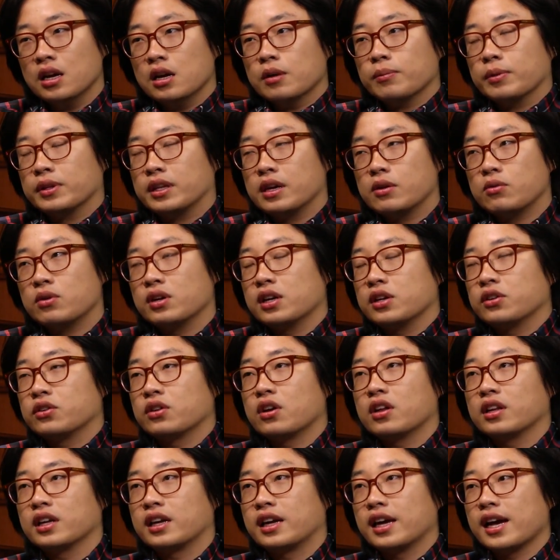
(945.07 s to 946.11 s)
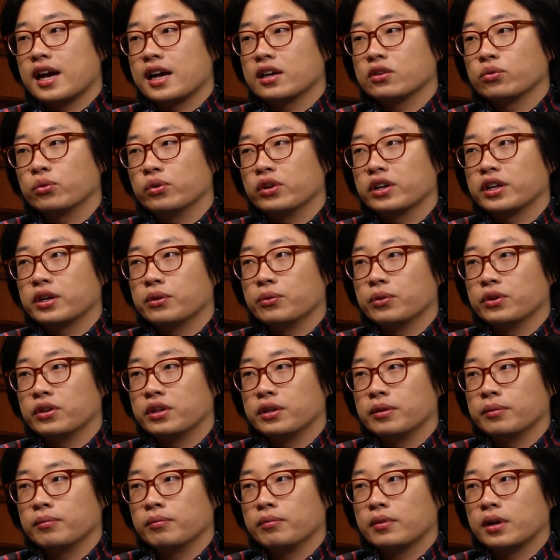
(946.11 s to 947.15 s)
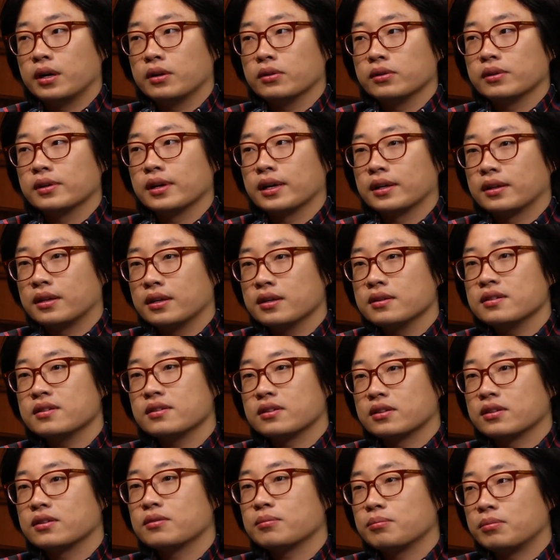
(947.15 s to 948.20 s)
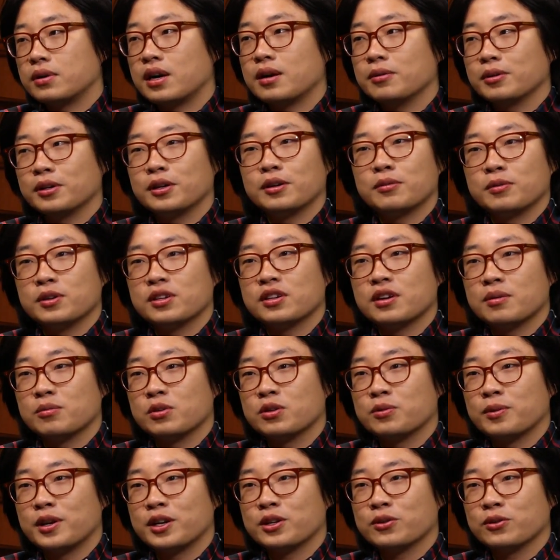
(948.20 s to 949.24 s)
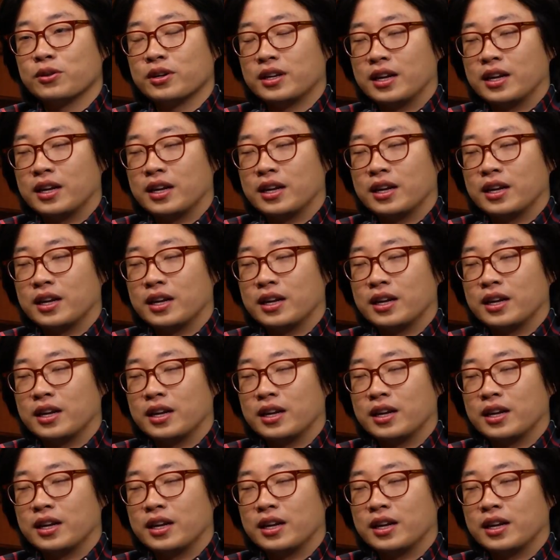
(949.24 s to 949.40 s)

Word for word: But then when I saw the cast working with them, I was like, this is probably going to be something special.